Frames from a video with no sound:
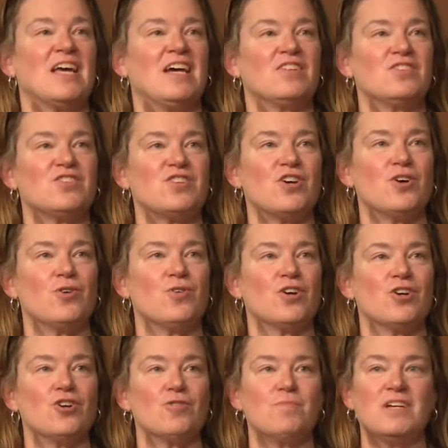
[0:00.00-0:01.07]
And so
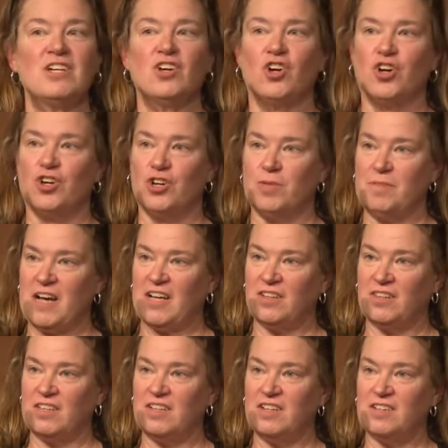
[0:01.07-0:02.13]
Erdman heard
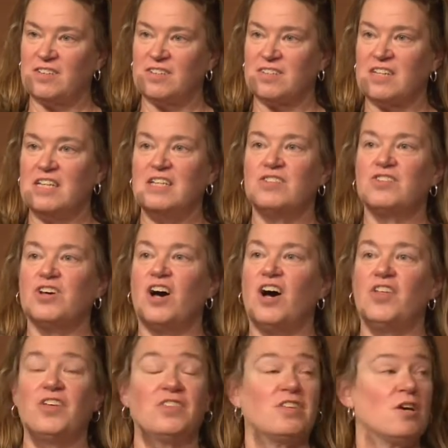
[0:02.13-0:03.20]
about this. He
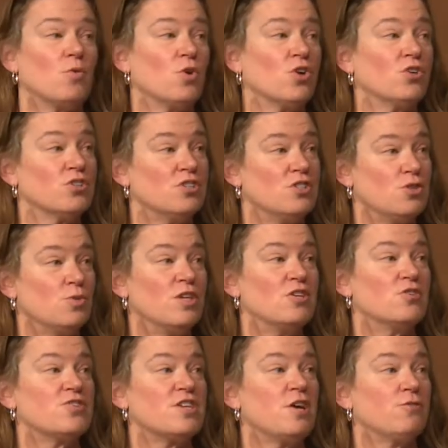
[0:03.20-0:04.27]
saw that there were do it
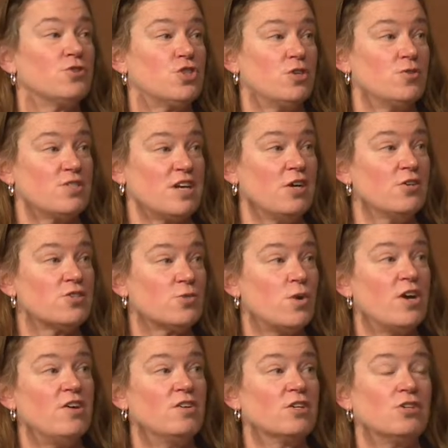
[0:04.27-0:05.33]
yourself shows
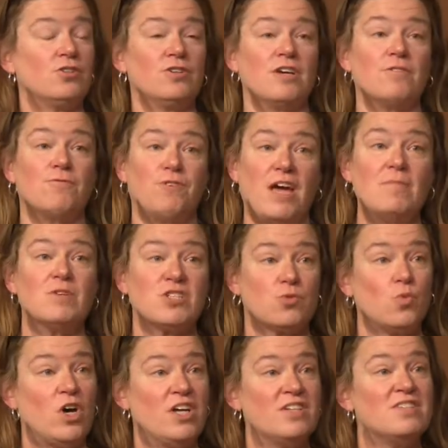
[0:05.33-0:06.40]
elsewhere, including famous
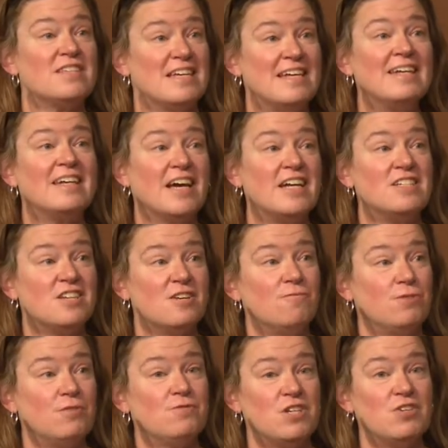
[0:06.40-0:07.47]
ones in
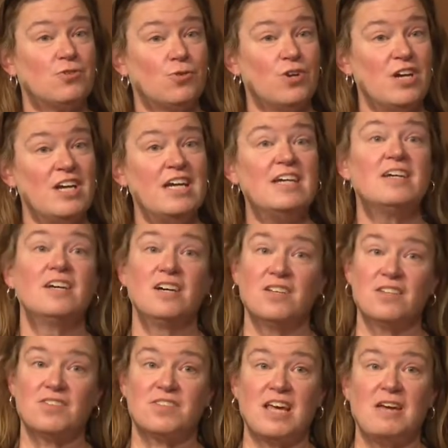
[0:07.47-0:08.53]
1953,
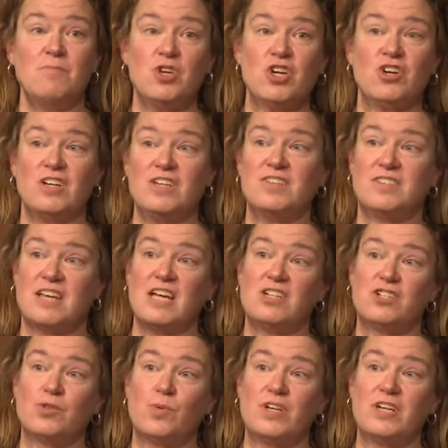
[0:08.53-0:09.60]
the same year he
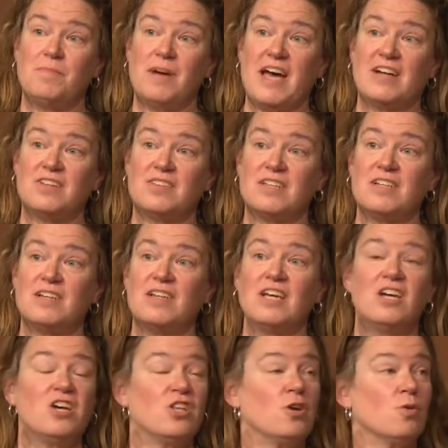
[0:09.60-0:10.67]
staged the Madison.
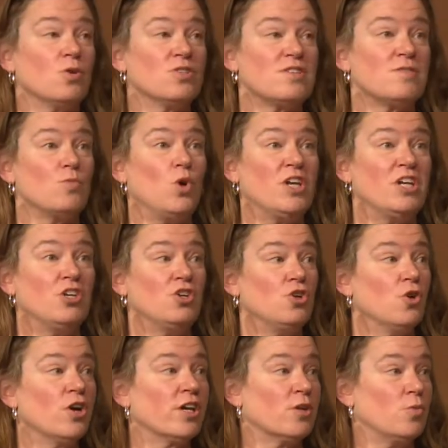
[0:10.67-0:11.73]
There was one in New
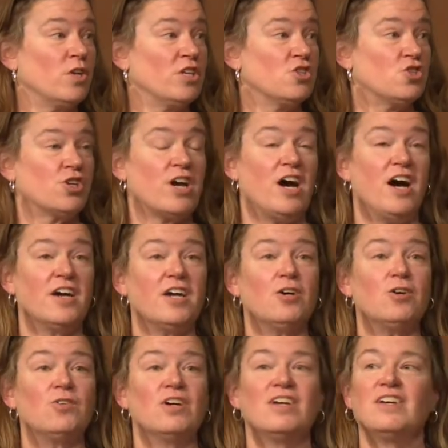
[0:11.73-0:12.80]
York and one in
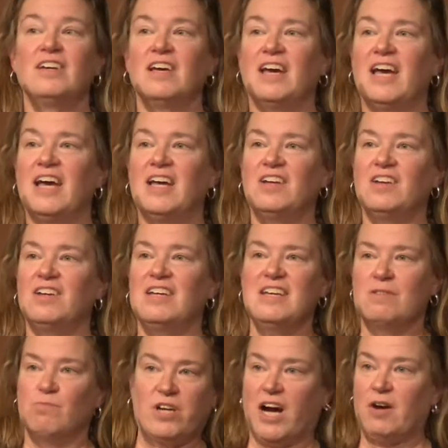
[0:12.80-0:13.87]
Chicago. And he
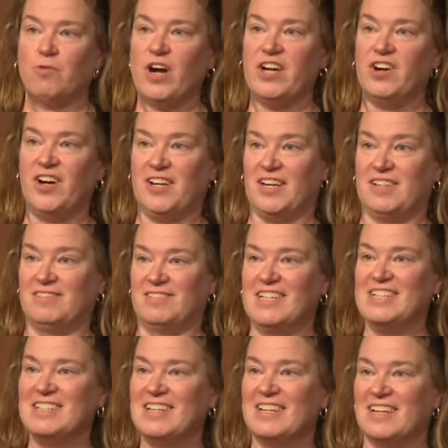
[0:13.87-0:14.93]
got right on it.
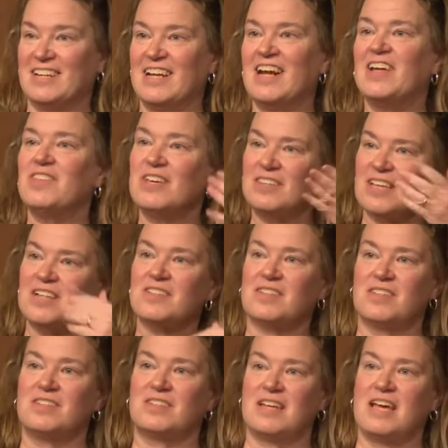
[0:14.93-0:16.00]
He did it. And I think that's
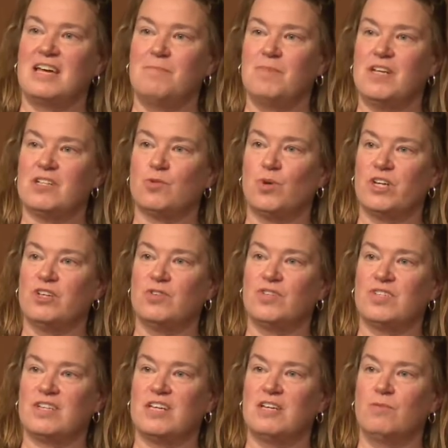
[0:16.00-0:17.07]
the same as what you
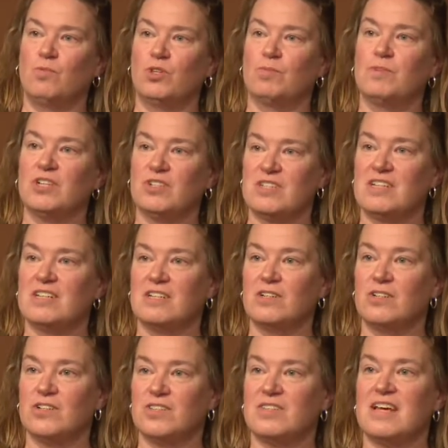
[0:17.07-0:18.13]
see with Middleton
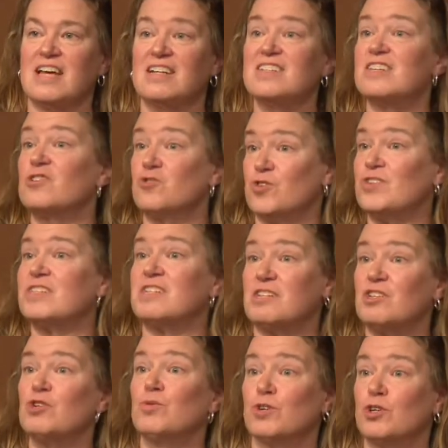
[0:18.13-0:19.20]
Hills and his interest
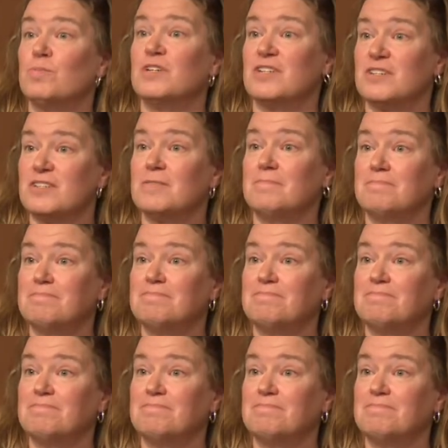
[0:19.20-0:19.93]
in new urbanism.